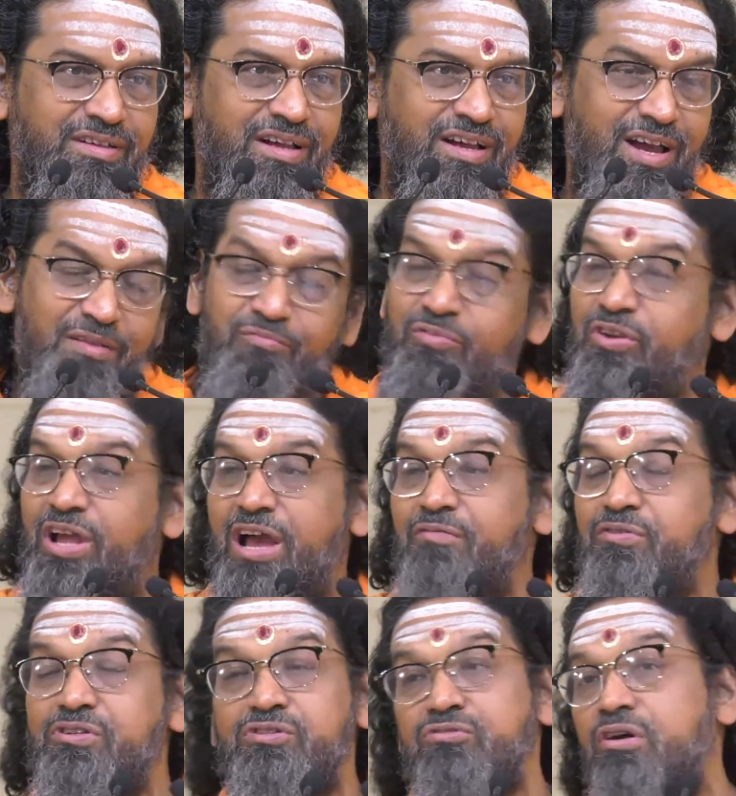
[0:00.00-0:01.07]
I
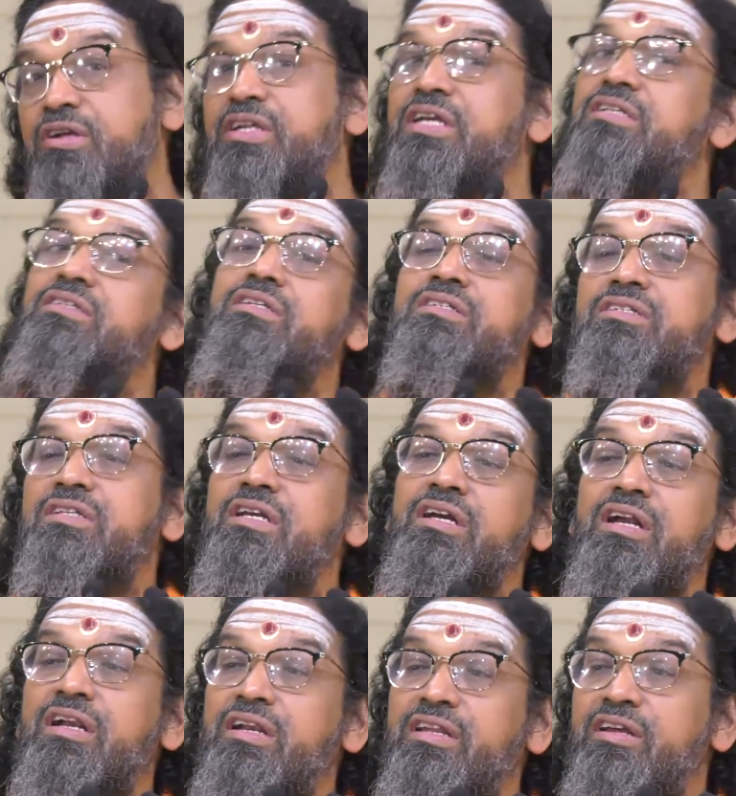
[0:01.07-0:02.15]
was not existing
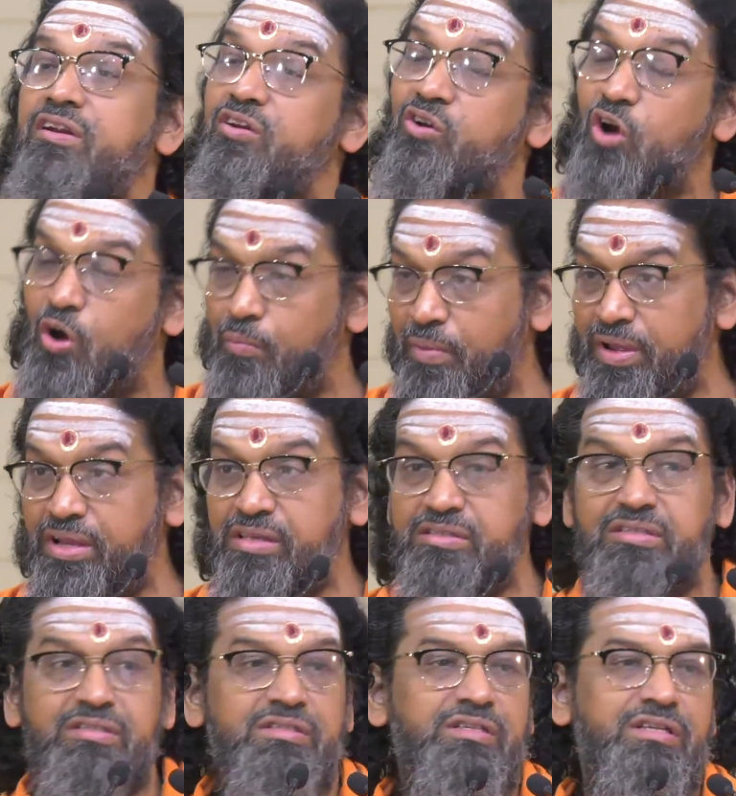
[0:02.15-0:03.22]
earlier, now my
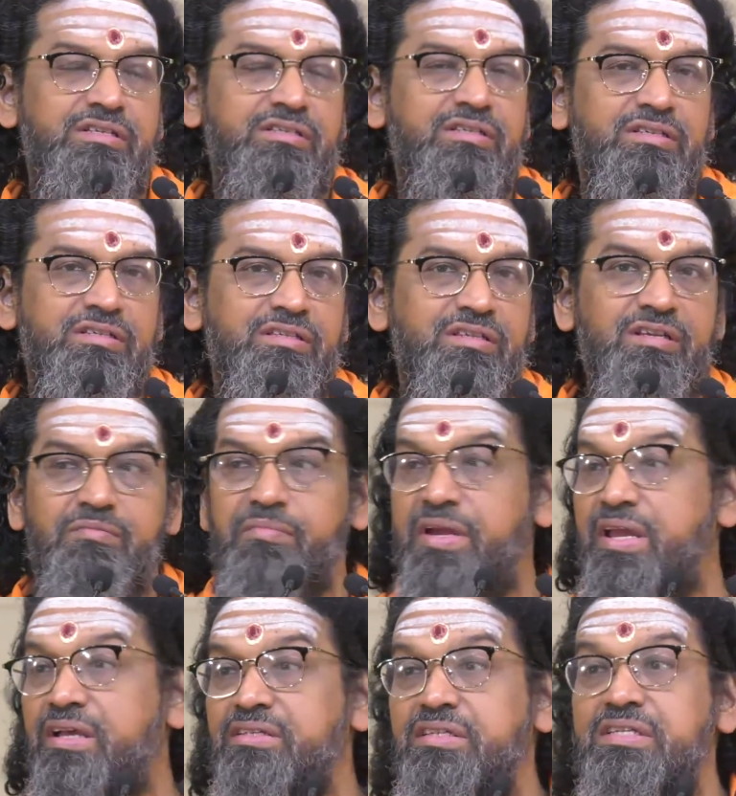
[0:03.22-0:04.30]
existence is there. My
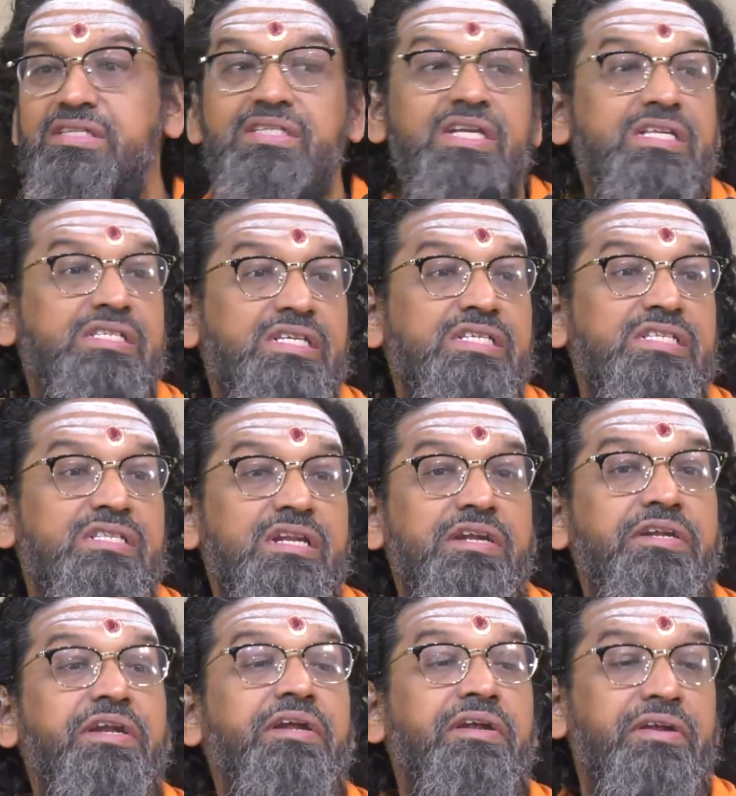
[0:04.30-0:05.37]
existence is
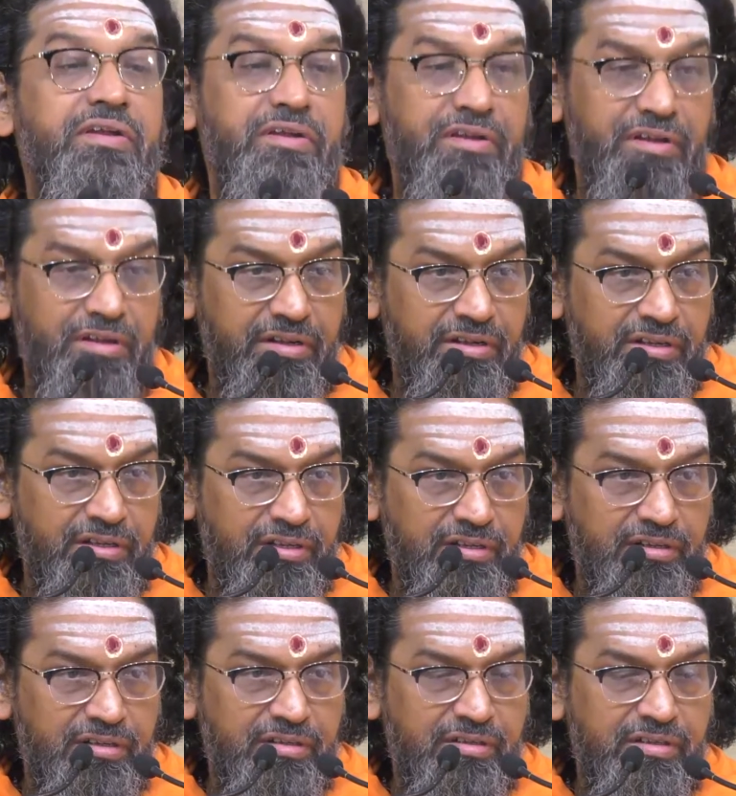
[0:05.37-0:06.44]
threatened.
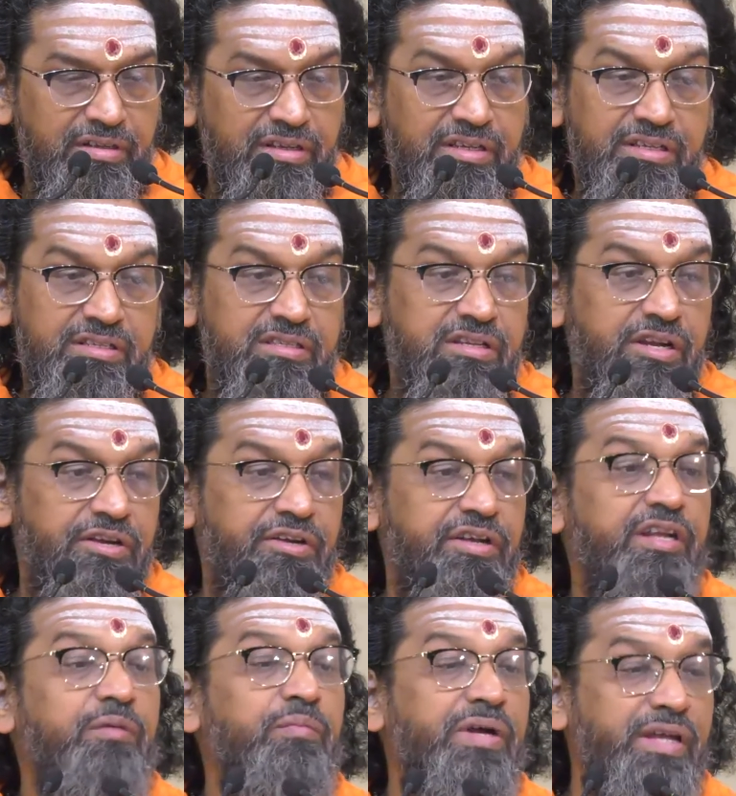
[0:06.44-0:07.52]
He is
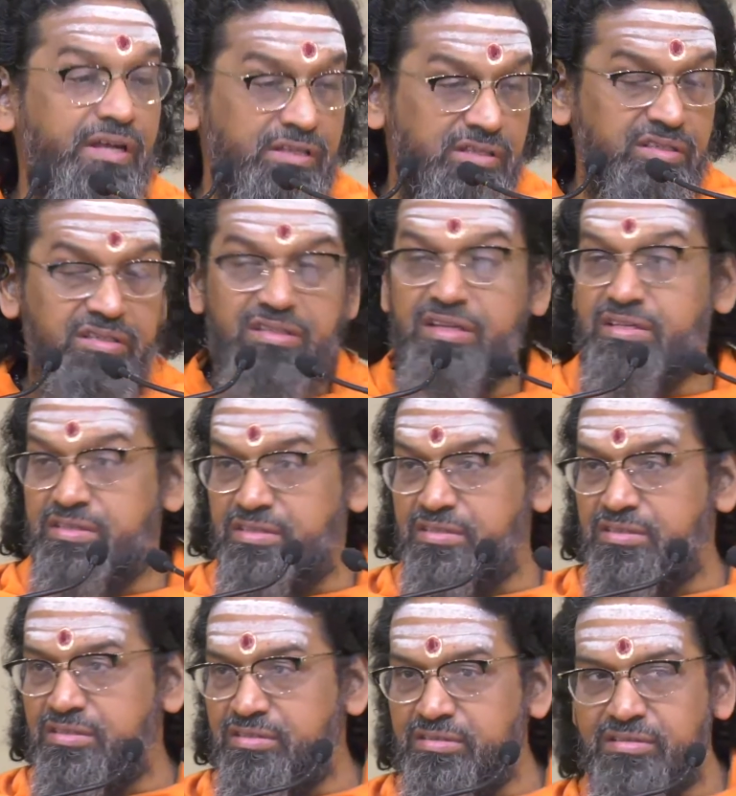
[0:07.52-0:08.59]
threatening my
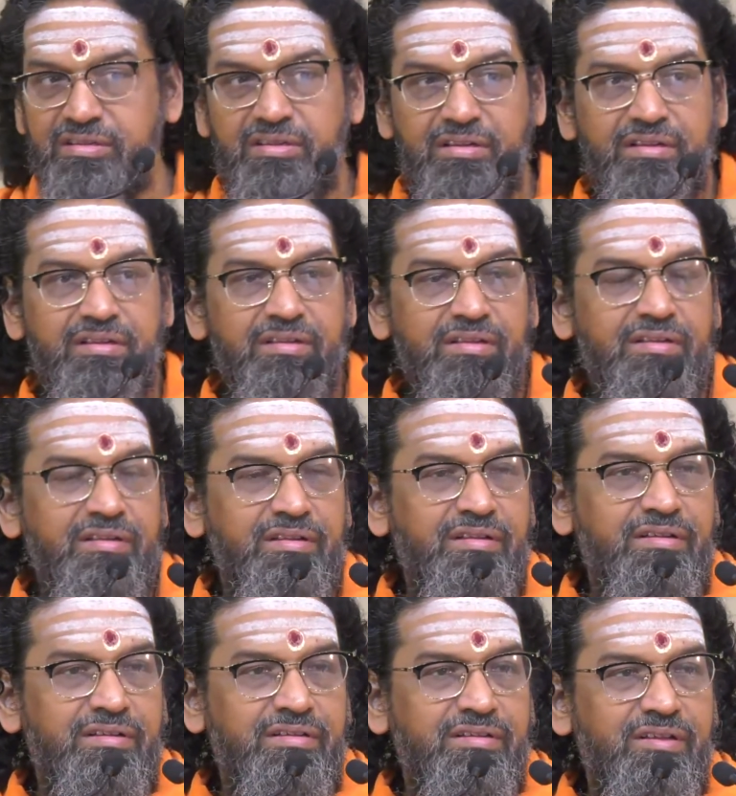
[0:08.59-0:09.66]
existence.
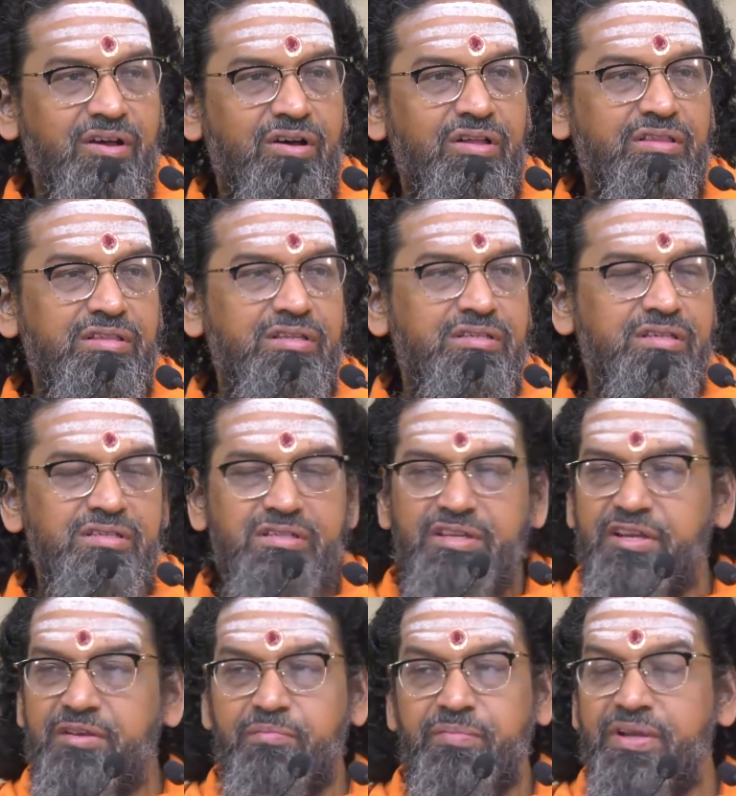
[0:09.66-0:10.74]
All these
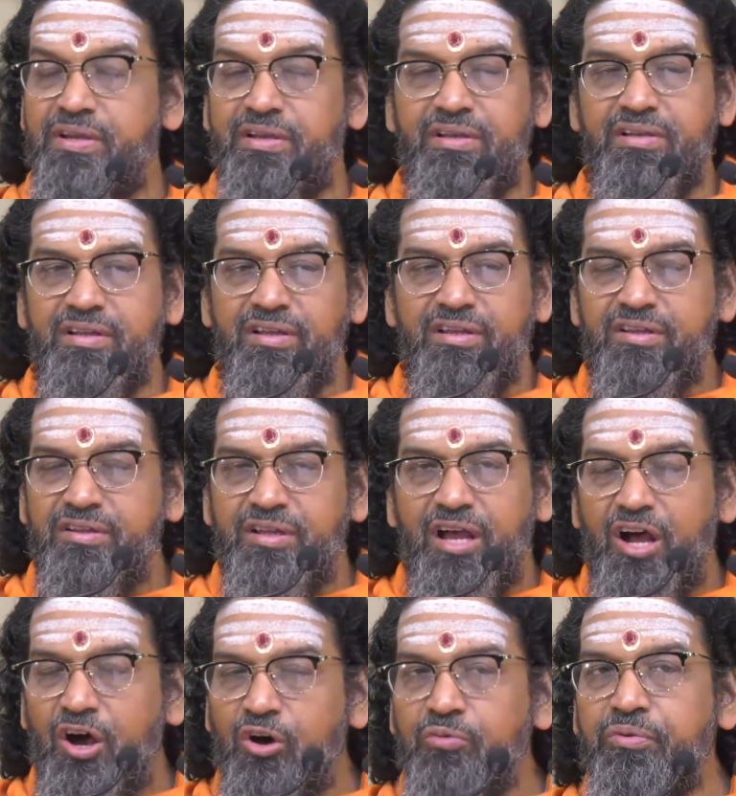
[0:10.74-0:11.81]
statements,
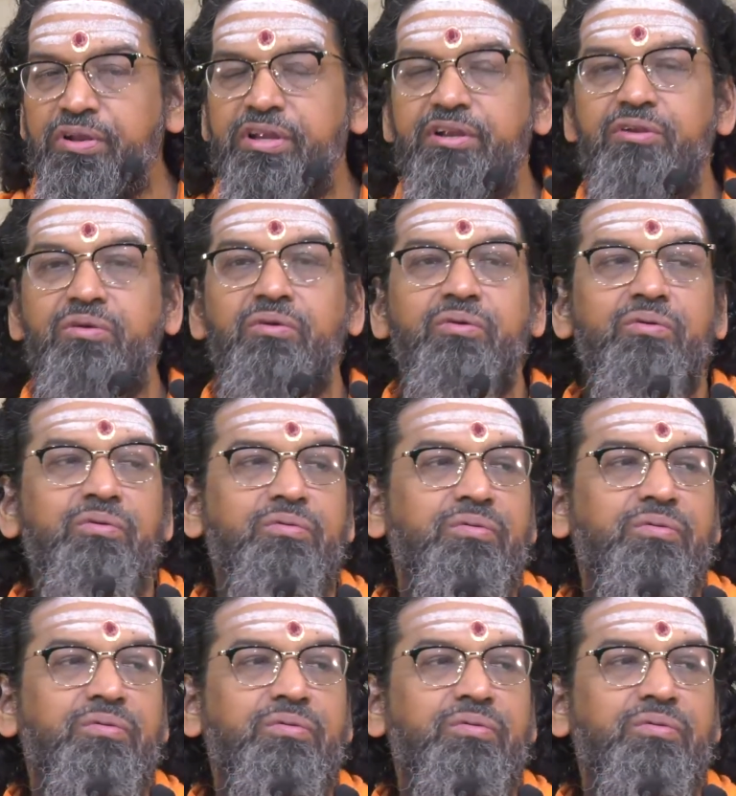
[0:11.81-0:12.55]
how will it go?